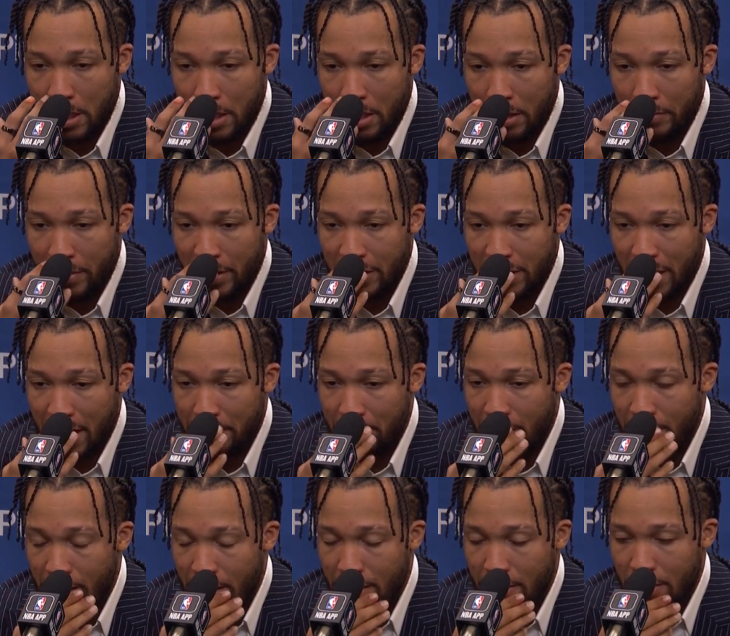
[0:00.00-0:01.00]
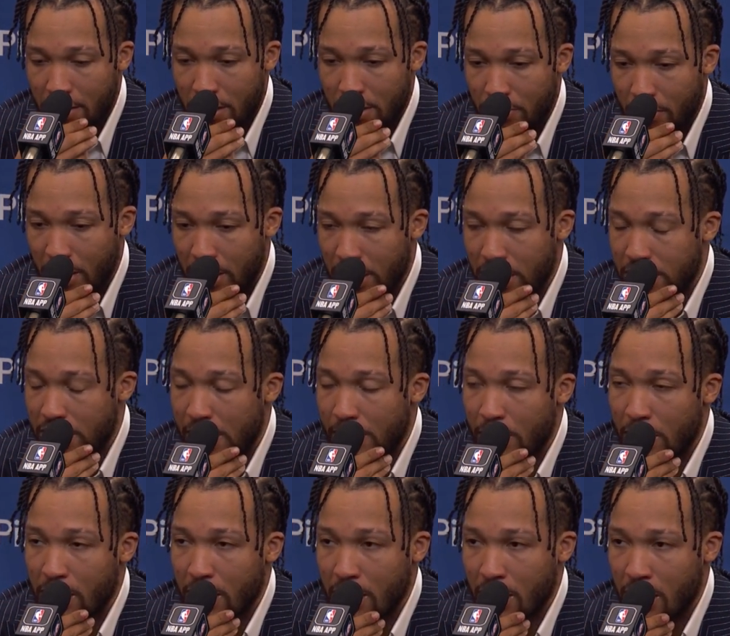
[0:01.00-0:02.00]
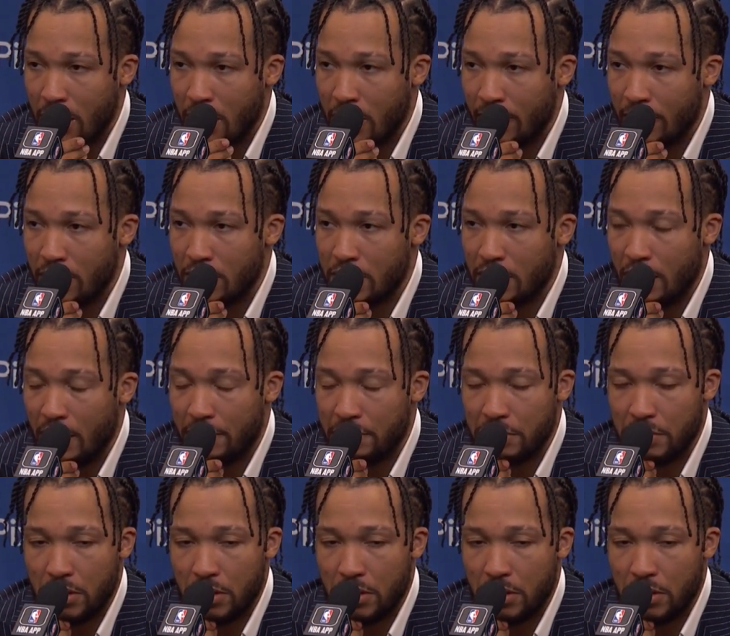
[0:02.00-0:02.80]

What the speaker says: and our bench came in and just played the same way they did in the first half.